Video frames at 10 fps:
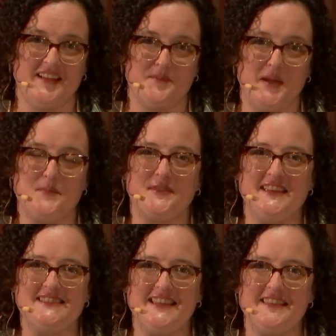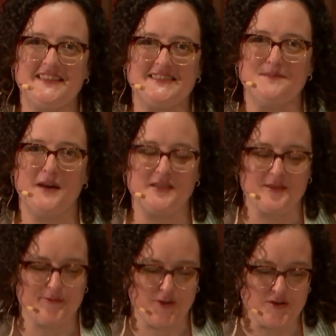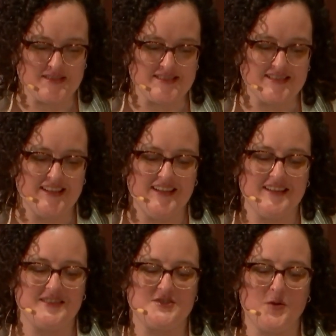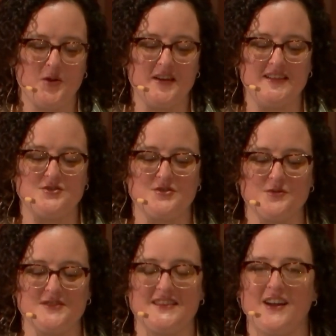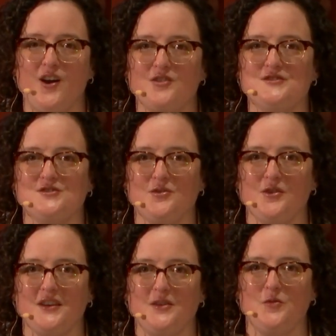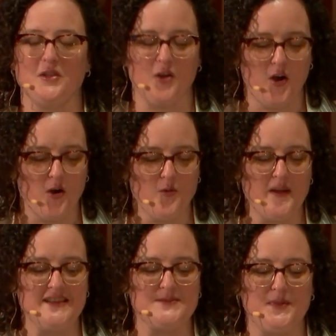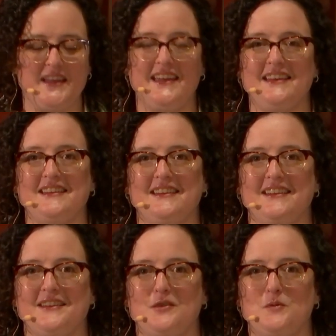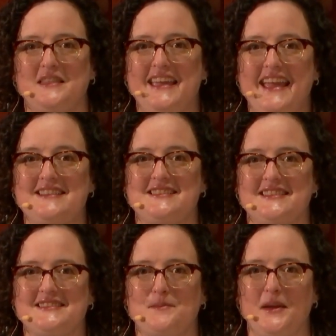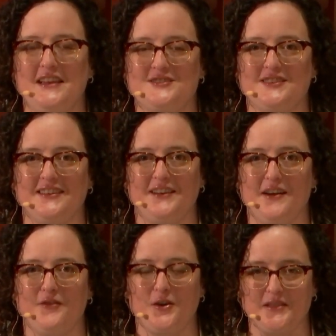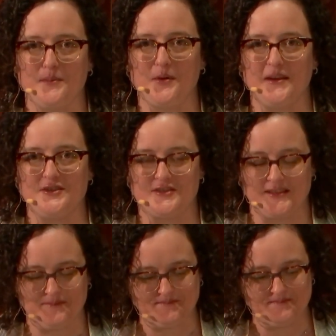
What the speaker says: By placing this month first, the Torah ensures that our story will always begin with the anticipation of our liberation.